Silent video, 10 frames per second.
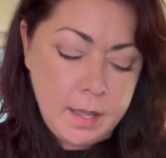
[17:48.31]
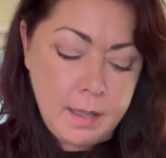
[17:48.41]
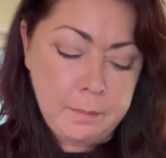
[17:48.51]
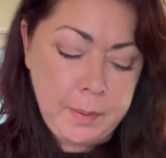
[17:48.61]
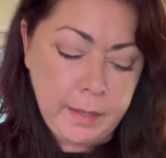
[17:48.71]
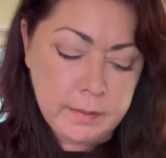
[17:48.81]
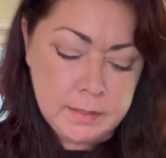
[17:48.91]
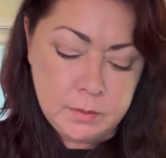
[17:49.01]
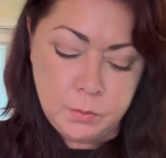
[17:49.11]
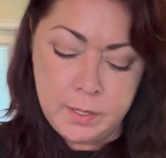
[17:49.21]
And
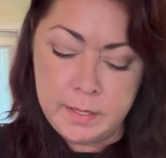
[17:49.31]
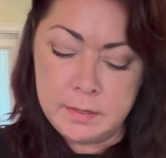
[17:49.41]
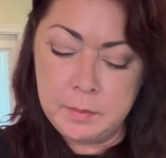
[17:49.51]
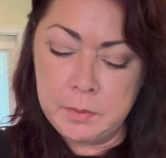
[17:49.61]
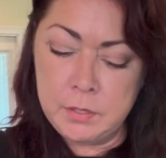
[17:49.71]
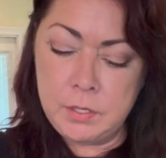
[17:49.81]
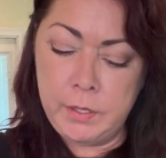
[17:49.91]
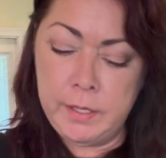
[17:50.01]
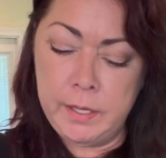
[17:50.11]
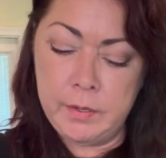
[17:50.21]
pelleted ones, I'm going to show
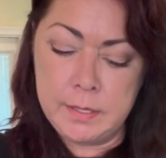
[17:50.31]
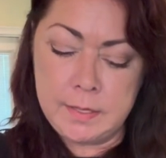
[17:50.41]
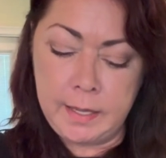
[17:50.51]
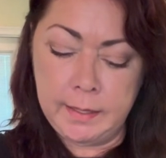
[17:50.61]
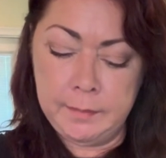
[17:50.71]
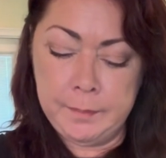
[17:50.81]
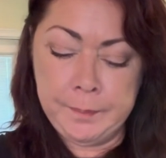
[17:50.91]
you here in a second.